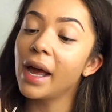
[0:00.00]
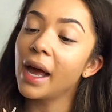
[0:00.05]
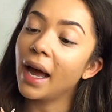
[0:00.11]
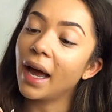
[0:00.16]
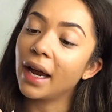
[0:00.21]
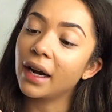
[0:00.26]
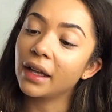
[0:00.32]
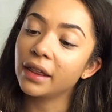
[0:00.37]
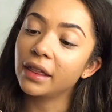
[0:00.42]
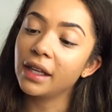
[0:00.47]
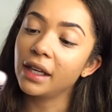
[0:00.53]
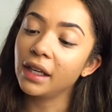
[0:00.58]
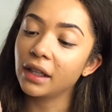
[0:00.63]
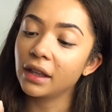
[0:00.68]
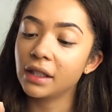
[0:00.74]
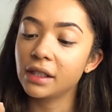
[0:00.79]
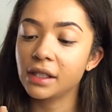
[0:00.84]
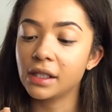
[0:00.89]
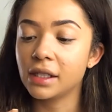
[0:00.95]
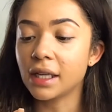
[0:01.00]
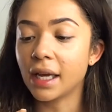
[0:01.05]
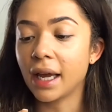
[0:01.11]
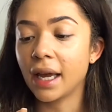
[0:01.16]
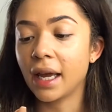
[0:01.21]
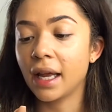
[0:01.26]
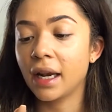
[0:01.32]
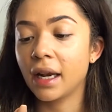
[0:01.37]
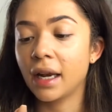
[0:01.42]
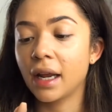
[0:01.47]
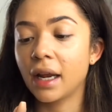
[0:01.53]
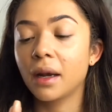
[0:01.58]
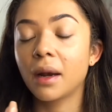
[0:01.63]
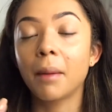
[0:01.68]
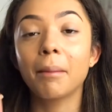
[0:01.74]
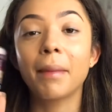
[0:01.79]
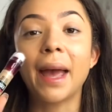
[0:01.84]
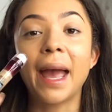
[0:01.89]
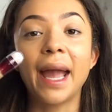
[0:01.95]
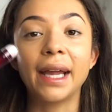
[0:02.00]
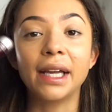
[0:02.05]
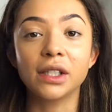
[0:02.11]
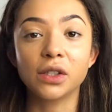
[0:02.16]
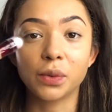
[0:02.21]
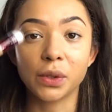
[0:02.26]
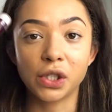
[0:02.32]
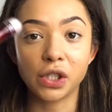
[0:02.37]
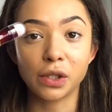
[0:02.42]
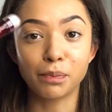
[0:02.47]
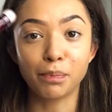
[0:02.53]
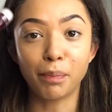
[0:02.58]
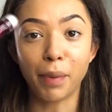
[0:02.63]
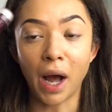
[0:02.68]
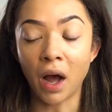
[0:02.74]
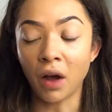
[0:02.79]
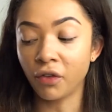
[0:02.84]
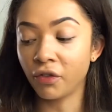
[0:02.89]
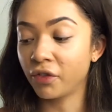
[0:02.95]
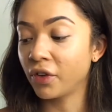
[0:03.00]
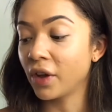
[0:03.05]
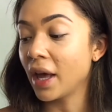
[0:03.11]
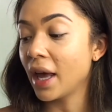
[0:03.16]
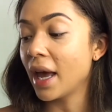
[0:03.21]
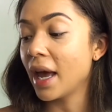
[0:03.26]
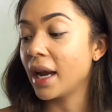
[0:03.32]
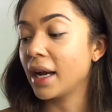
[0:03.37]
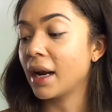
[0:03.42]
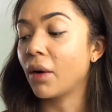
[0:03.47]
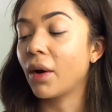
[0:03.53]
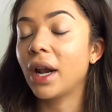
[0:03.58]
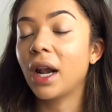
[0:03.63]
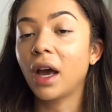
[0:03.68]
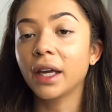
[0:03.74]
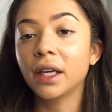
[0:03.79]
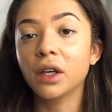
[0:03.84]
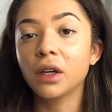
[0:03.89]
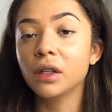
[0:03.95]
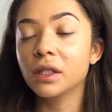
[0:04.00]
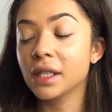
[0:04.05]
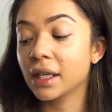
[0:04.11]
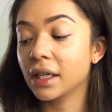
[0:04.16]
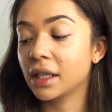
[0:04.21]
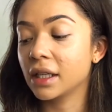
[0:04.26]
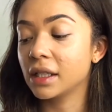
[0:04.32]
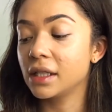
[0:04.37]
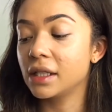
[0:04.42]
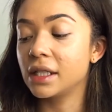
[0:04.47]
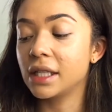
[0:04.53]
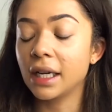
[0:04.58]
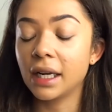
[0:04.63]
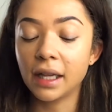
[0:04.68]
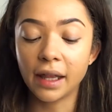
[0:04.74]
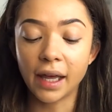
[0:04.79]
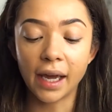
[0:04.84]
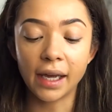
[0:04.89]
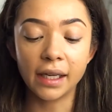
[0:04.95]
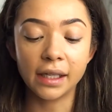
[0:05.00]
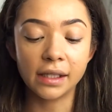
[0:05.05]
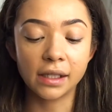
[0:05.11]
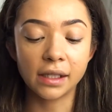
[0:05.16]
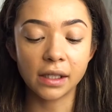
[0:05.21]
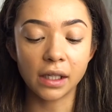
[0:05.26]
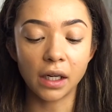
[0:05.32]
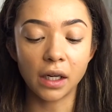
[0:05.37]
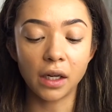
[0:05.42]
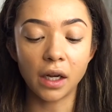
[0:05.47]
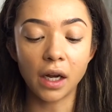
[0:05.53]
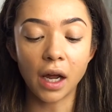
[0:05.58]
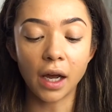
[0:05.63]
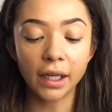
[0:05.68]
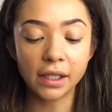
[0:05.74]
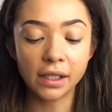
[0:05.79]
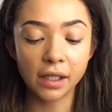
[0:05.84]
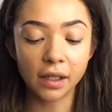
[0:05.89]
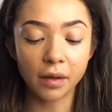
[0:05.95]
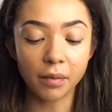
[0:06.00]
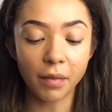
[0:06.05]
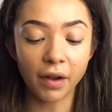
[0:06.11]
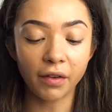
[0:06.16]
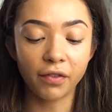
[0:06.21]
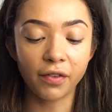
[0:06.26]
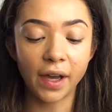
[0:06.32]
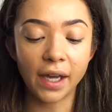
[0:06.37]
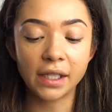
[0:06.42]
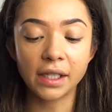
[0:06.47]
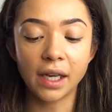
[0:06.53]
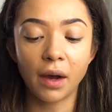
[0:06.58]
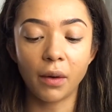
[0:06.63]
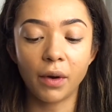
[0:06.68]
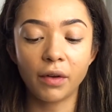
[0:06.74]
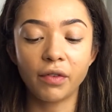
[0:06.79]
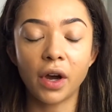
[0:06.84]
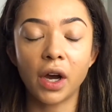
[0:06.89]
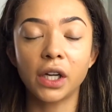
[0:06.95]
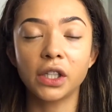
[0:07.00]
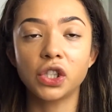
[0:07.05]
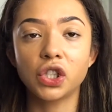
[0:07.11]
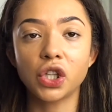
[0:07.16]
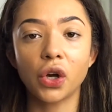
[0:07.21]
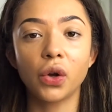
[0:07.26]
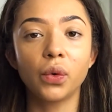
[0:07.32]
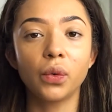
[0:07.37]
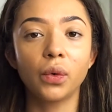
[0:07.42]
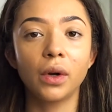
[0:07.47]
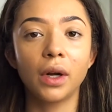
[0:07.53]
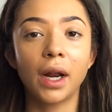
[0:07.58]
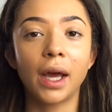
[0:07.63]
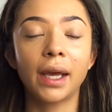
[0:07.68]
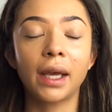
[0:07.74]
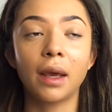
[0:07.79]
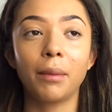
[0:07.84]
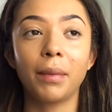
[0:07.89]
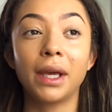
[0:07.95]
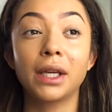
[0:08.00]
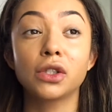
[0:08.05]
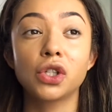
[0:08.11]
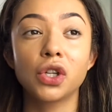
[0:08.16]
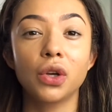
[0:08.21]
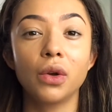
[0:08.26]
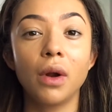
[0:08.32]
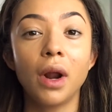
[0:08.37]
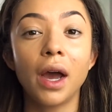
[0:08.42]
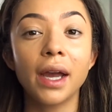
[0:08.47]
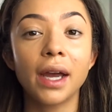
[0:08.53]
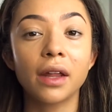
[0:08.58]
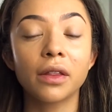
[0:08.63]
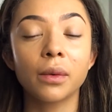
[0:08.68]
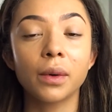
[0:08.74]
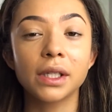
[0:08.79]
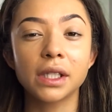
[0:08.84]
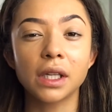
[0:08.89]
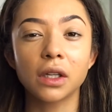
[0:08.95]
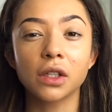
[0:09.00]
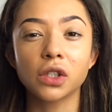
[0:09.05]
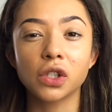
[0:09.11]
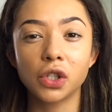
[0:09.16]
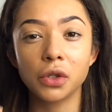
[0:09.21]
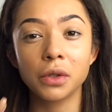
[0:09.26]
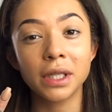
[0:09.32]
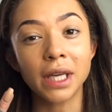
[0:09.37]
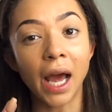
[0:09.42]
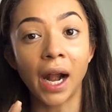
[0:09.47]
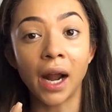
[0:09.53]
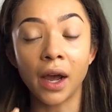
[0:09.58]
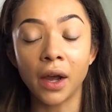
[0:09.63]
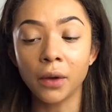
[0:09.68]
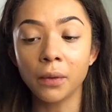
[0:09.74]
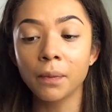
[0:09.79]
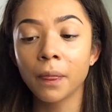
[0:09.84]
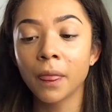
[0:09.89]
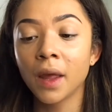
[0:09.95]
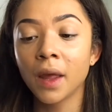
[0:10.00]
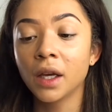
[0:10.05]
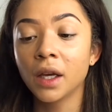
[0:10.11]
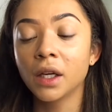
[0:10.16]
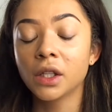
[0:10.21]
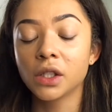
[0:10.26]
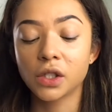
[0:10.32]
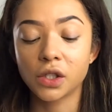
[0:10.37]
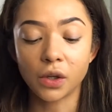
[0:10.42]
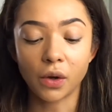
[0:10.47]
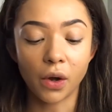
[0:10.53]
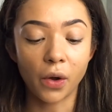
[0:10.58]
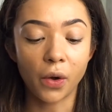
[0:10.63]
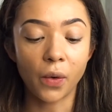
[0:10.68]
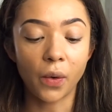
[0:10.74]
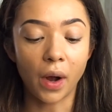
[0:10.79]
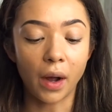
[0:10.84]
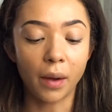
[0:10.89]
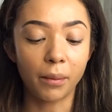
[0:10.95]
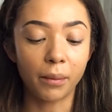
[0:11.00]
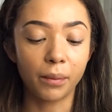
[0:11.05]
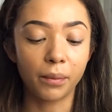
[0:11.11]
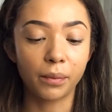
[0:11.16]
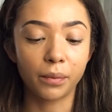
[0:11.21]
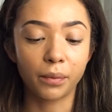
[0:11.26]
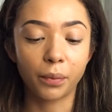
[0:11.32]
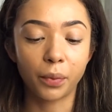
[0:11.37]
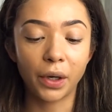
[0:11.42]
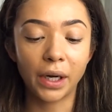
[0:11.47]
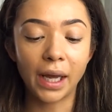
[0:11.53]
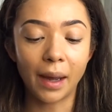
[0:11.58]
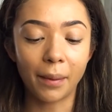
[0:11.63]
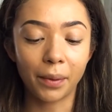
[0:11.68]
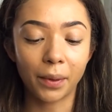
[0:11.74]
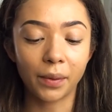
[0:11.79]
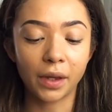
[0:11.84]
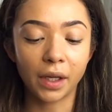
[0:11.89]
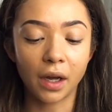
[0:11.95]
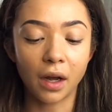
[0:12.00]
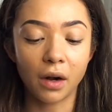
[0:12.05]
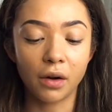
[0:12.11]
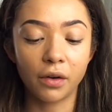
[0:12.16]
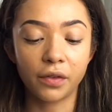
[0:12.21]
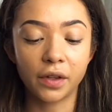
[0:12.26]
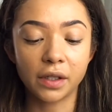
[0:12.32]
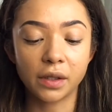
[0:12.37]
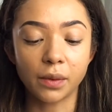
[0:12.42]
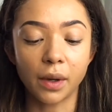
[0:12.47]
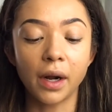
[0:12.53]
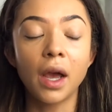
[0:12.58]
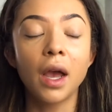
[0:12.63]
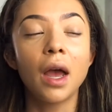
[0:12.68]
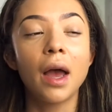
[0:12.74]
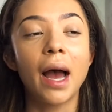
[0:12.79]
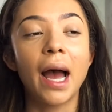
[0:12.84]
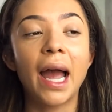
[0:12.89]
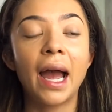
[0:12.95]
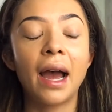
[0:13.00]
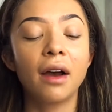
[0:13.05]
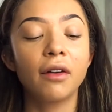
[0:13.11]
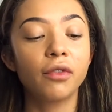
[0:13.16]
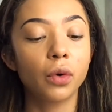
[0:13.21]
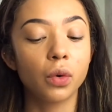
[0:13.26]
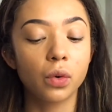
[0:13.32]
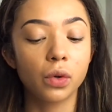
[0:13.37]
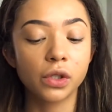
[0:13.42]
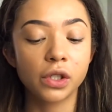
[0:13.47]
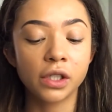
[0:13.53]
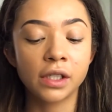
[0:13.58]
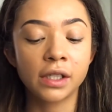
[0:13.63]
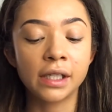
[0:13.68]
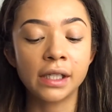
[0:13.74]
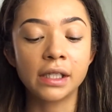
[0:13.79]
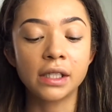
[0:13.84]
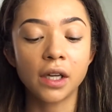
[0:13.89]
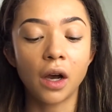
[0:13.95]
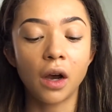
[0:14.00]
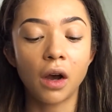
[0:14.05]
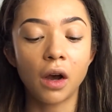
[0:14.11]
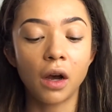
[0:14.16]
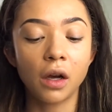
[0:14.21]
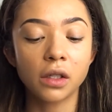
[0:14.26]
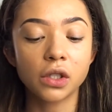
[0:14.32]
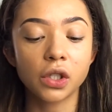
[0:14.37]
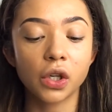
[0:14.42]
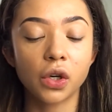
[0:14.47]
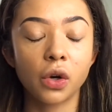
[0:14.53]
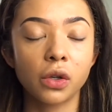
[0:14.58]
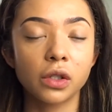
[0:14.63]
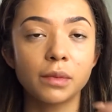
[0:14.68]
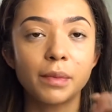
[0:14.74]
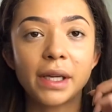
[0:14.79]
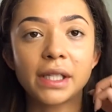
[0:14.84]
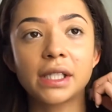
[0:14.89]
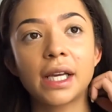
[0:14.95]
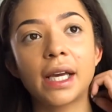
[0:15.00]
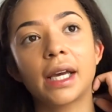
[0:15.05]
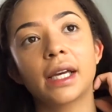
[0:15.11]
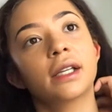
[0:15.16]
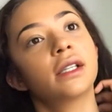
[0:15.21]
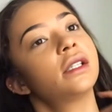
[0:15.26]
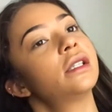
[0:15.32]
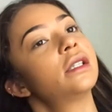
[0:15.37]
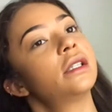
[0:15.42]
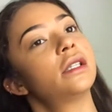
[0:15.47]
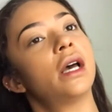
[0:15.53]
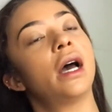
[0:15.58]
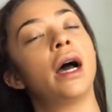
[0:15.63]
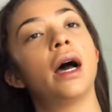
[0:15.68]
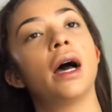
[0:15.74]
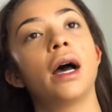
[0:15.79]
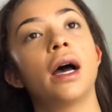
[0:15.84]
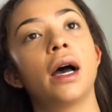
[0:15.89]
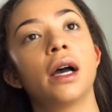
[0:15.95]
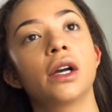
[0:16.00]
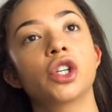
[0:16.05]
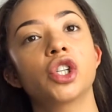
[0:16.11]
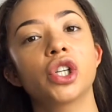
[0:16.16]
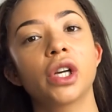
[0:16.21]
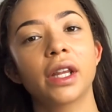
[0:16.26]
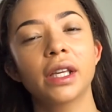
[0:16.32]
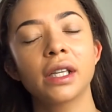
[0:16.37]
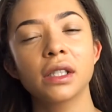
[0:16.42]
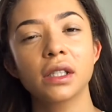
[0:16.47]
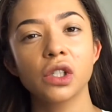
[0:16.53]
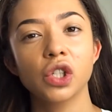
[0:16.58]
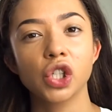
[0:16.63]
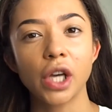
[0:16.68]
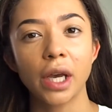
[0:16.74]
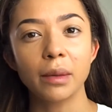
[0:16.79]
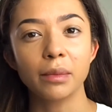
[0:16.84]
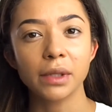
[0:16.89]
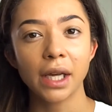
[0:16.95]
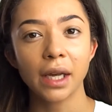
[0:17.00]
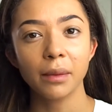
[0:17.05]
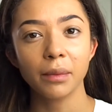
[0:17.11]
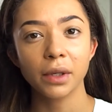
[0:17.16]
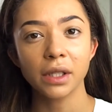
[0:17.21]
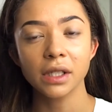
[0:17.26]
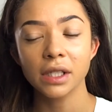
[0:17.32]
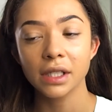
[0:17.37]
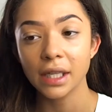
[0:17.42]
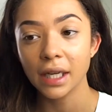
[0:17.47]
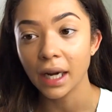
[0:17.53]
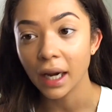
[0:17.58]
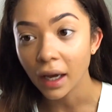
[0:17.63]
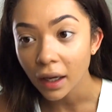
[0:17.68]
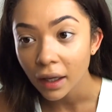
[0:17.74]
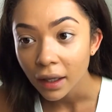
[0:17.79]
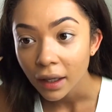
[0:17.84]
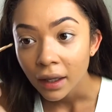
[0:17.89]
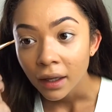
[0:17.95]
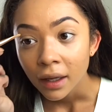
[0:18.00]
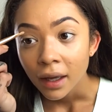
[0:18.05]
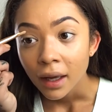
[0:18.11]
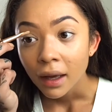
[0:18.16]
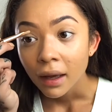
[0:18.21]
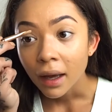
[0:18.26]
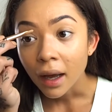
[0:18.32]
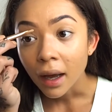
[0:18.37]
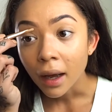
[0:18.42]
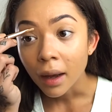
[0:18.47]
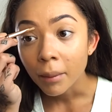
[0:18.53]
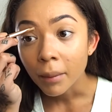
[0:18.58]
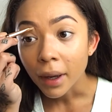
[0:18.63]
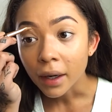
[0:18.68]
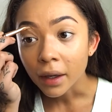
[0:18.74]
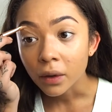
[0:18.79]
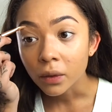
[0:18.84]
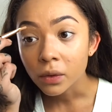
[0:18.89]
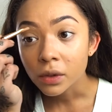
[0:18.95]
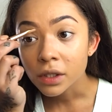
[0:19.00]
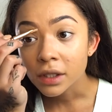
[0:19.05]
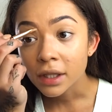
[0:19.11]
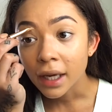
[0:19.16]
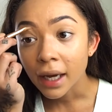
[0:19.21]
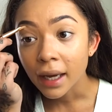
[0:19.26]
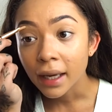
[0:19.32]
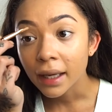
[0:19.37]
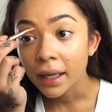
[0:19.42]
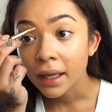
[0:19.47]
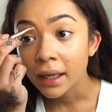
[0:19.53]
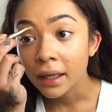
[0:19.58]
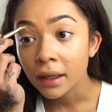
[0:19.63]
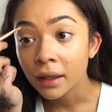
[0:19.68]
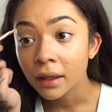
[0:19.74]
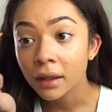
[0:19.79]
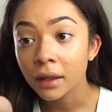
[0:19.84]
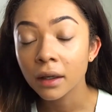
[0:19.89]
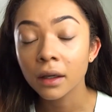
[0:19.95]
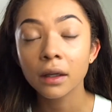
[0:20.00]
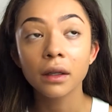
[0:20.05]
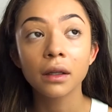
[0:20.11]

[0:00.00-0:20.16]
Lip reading: and I think this is in number 8, which is Buff. Now I like using a concealer that is lighter than my face, however I don't like it being too light, otherwise it looks too yellow. So I'm pretty happy with the colour of this one. I have ordered the Tarte Cosmetics, I think it's the Shape Tape Concealer, and I ordered that in